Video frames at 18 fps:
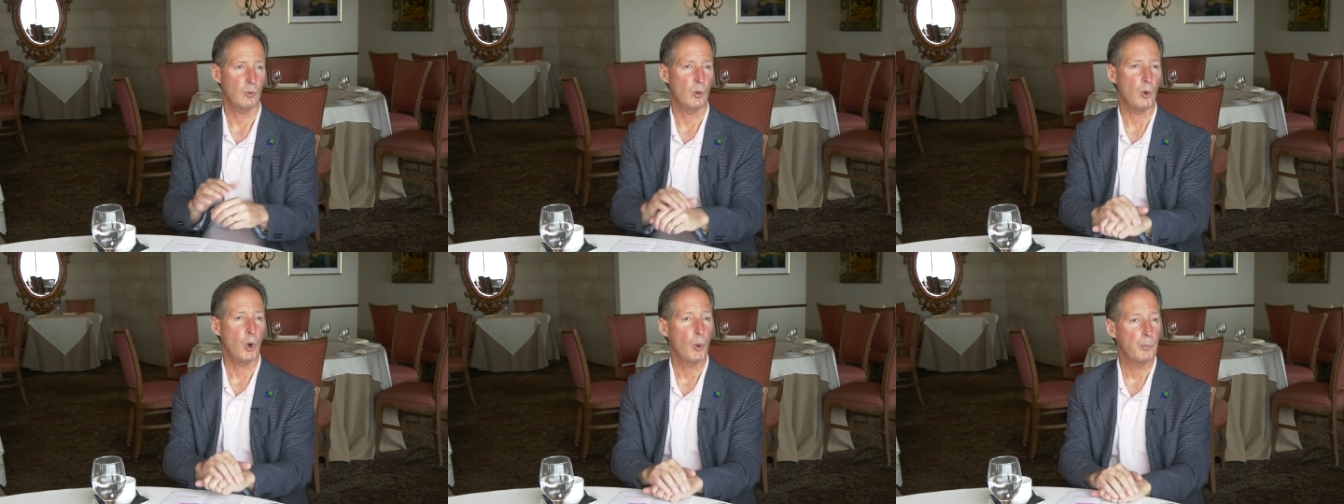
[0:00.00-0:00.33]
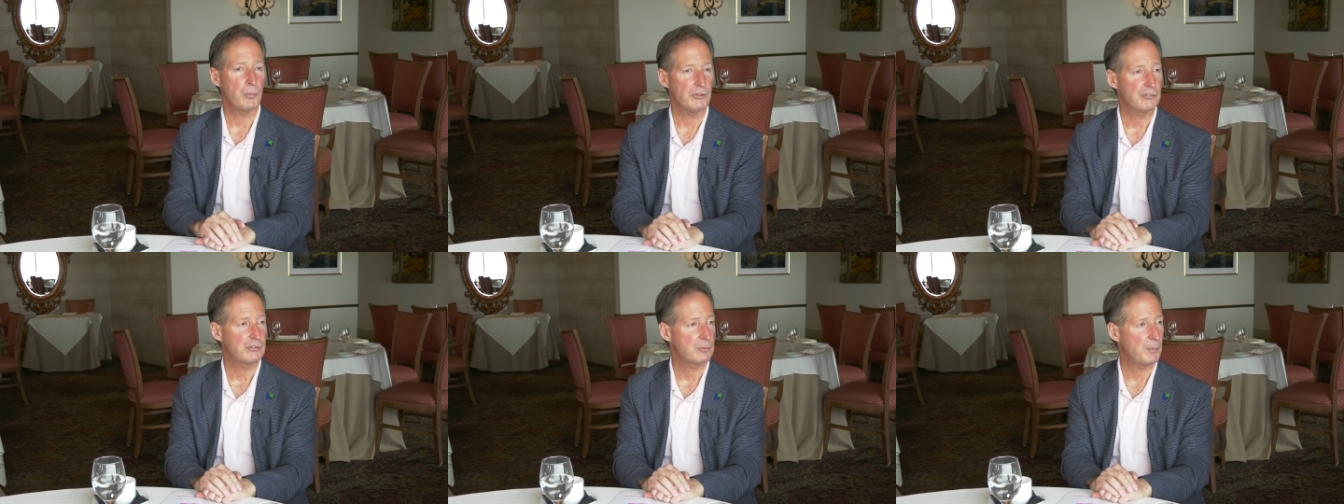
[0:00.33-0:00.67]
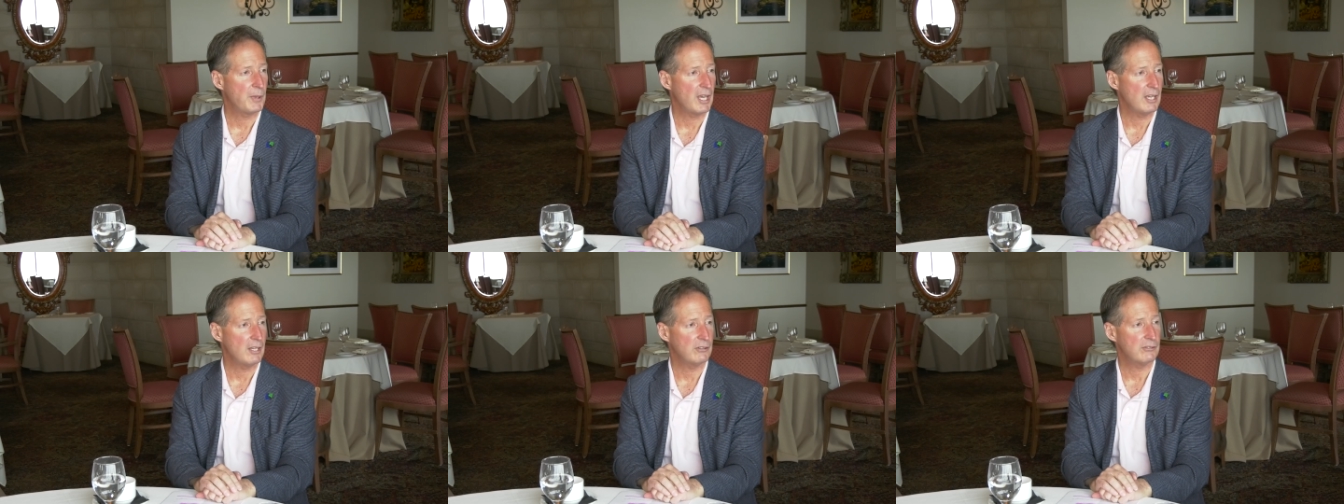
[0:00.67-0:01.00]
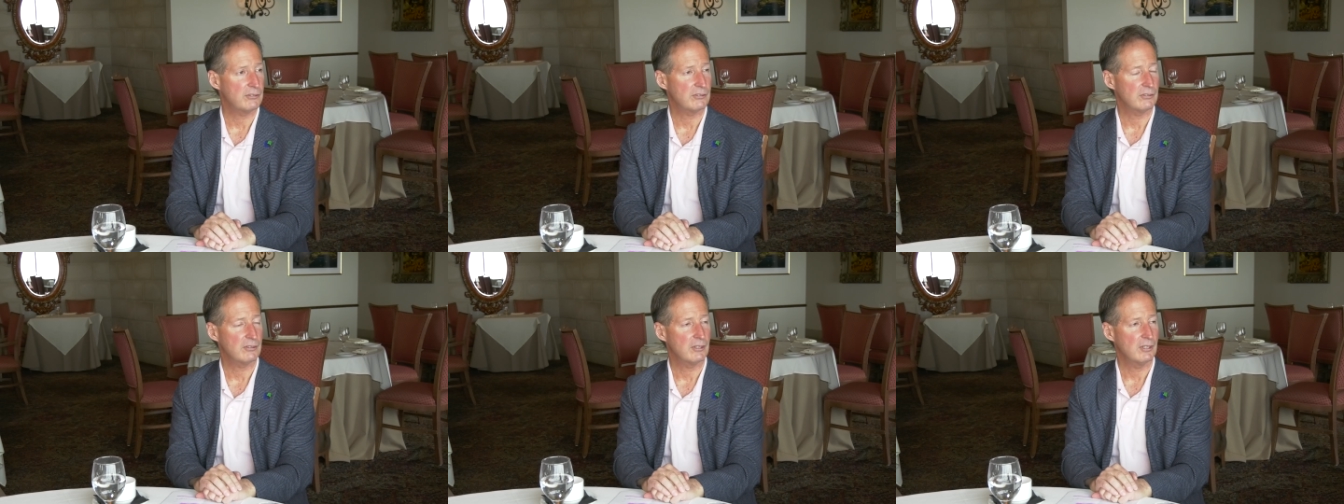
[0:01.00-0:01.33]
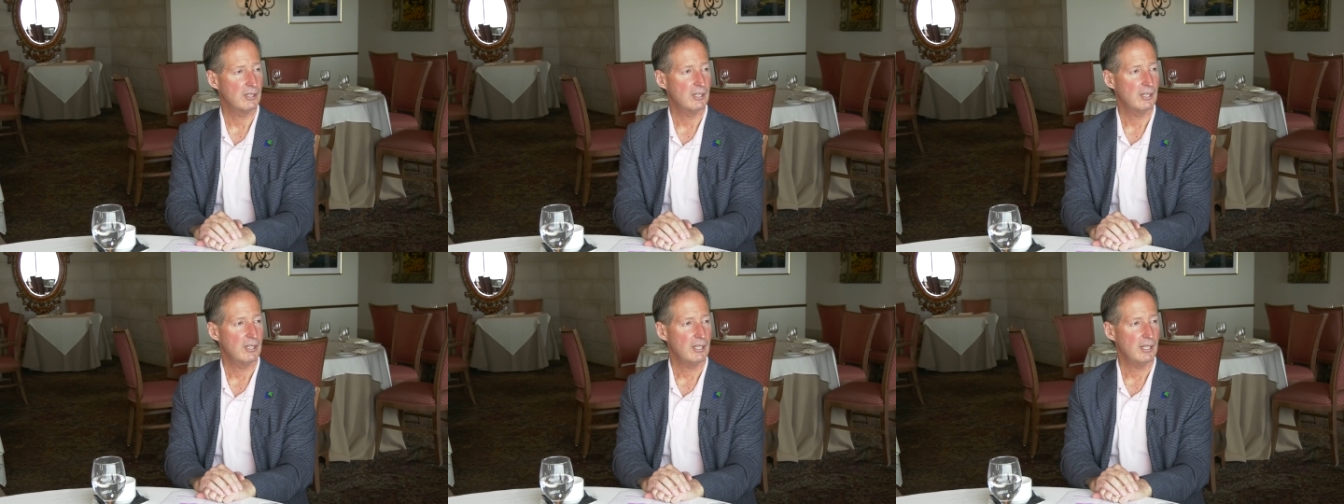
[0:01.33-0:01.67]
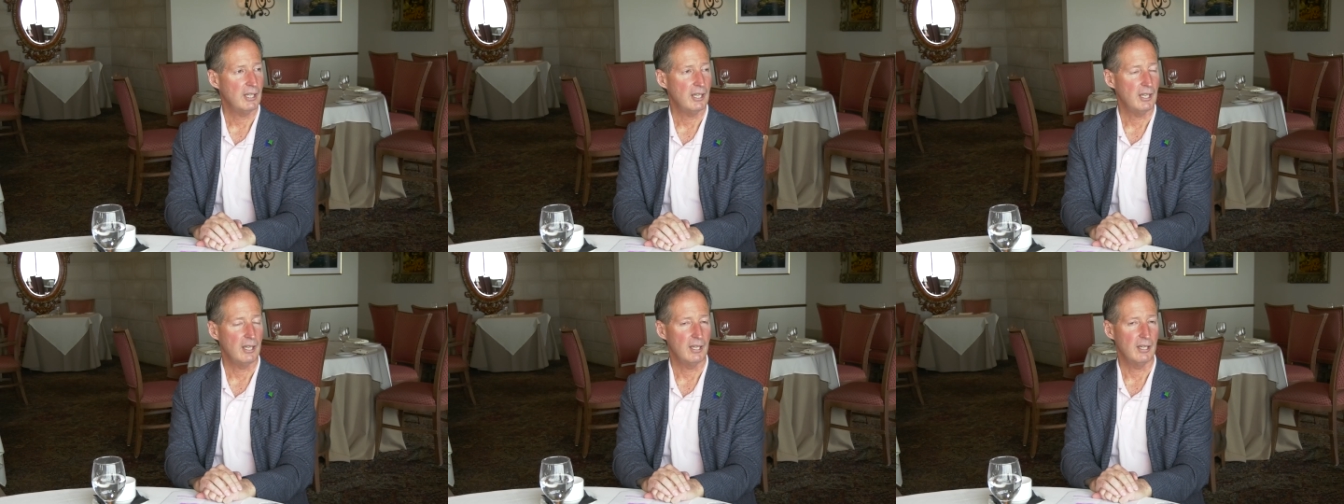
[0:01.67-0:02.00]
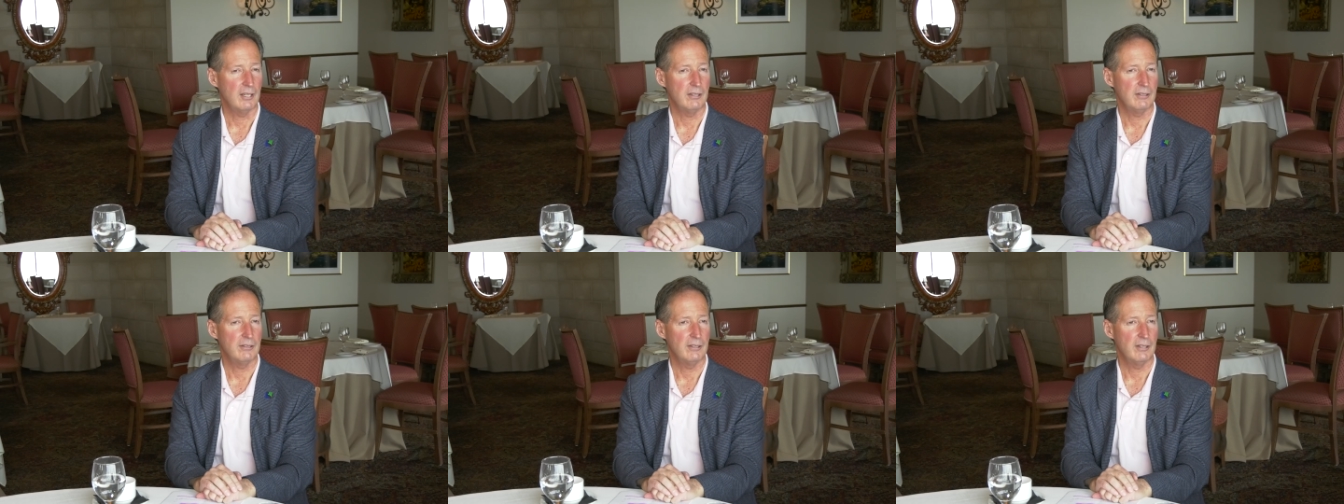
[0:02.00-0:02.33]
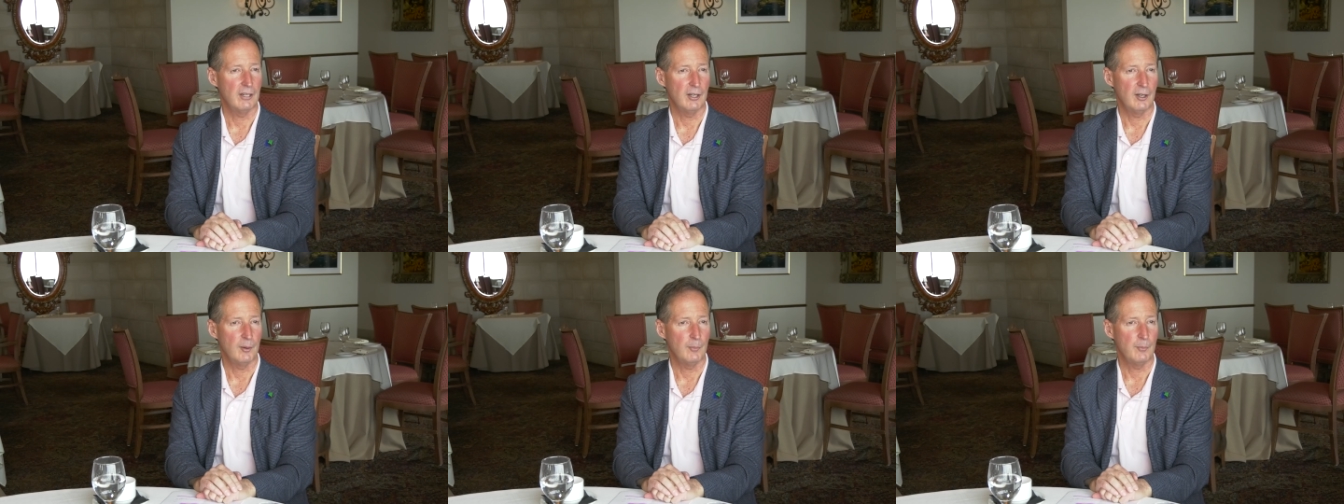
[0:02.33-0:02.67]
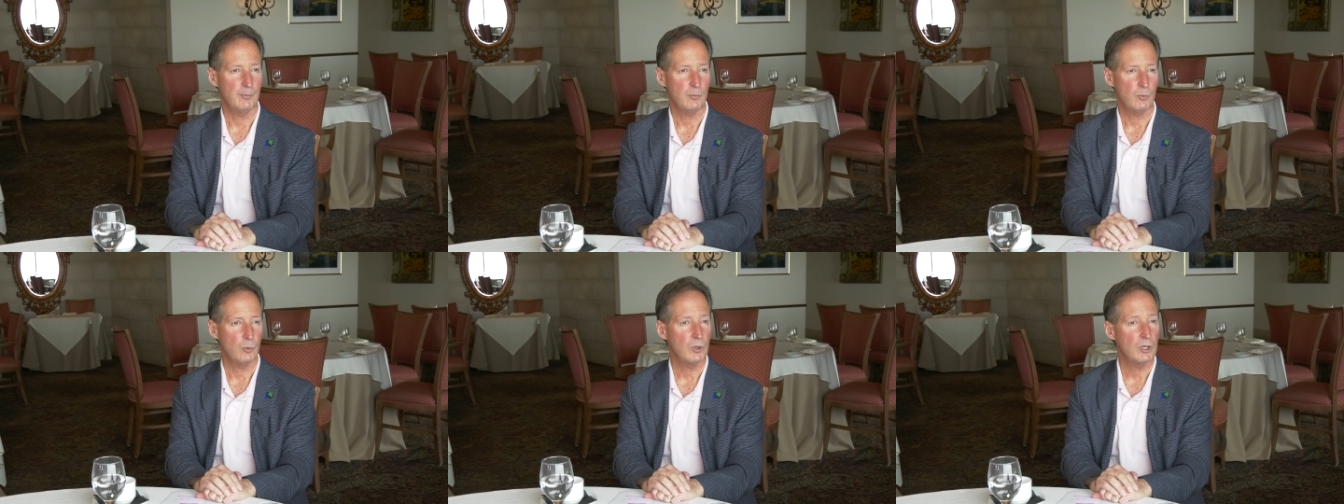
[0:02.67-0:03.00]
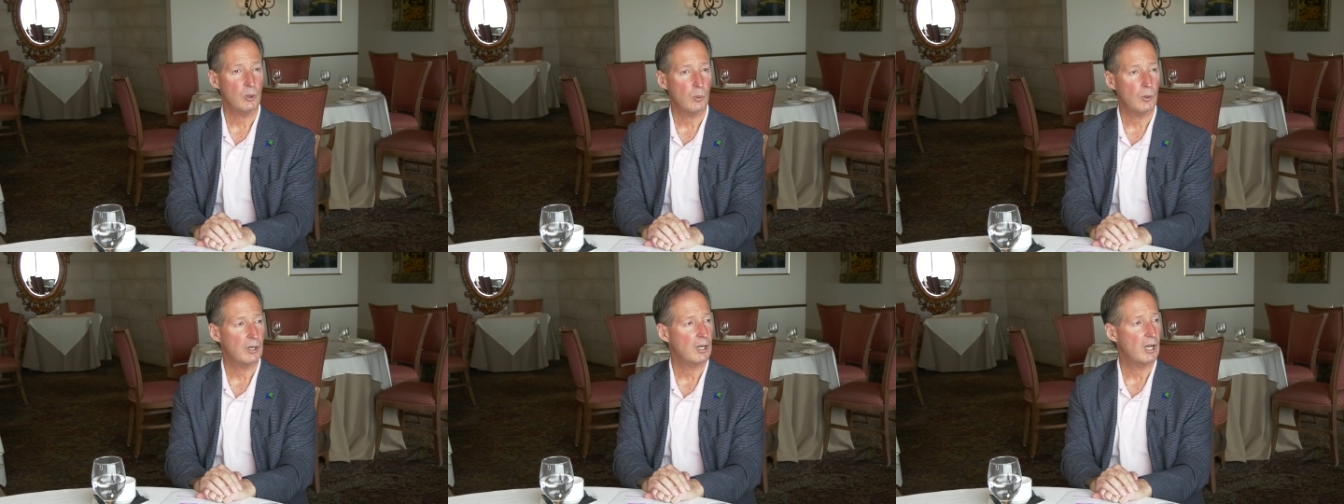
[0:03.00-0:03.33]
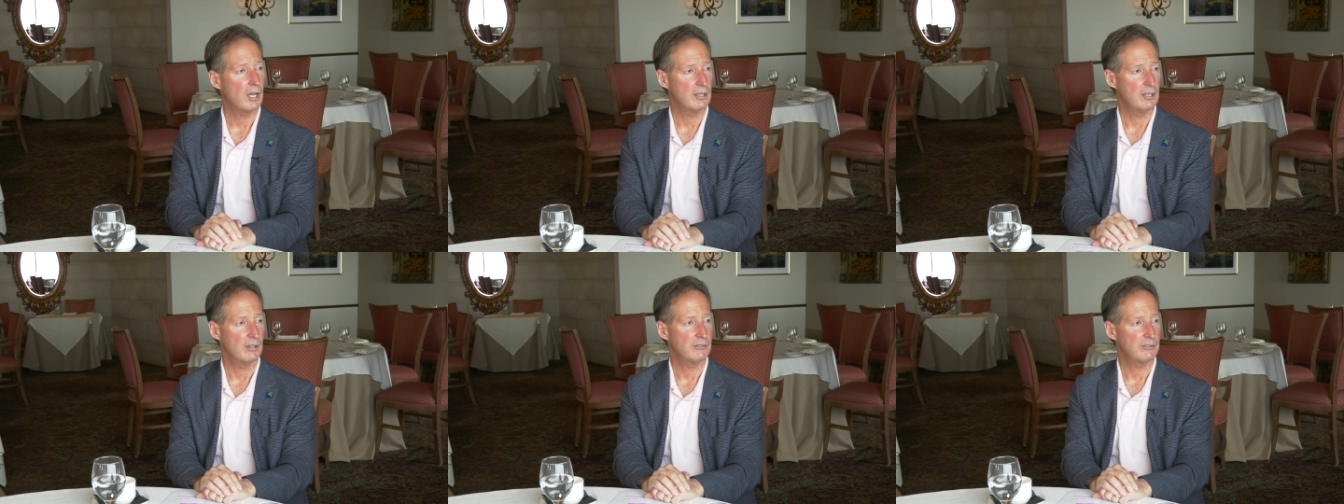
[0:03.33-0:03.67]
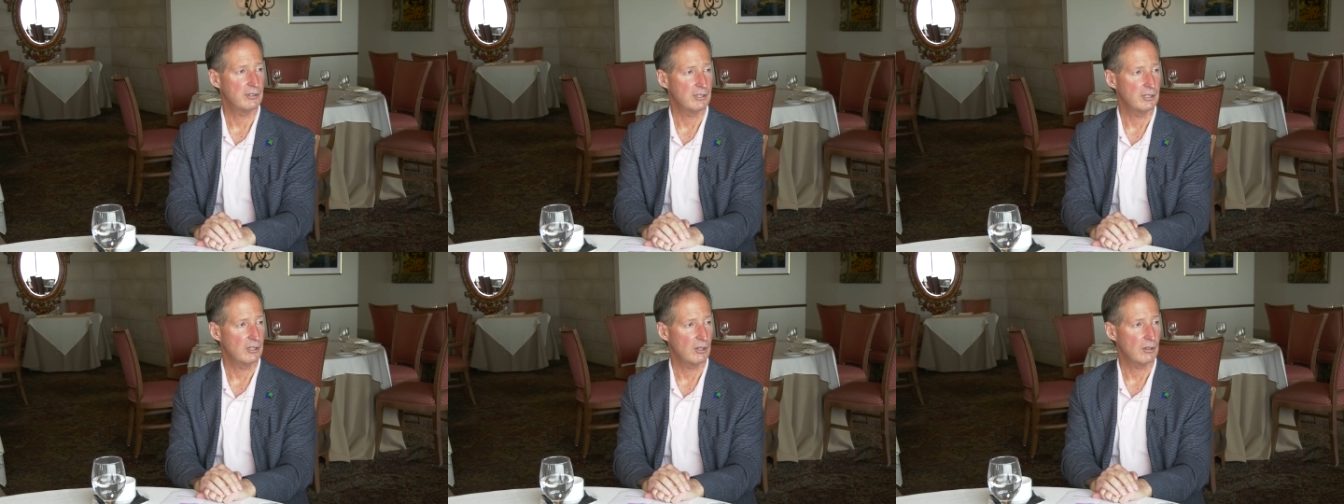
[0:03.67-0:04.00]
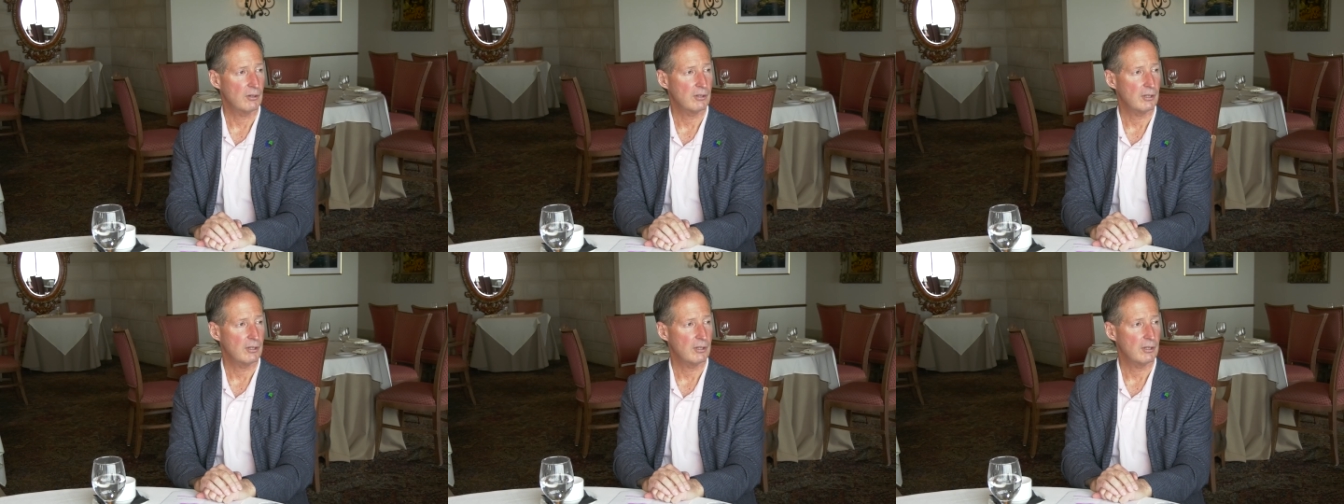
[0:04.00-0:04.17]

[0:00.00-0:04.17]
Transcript: open space, mm -hmm. and um, we don't want high density here.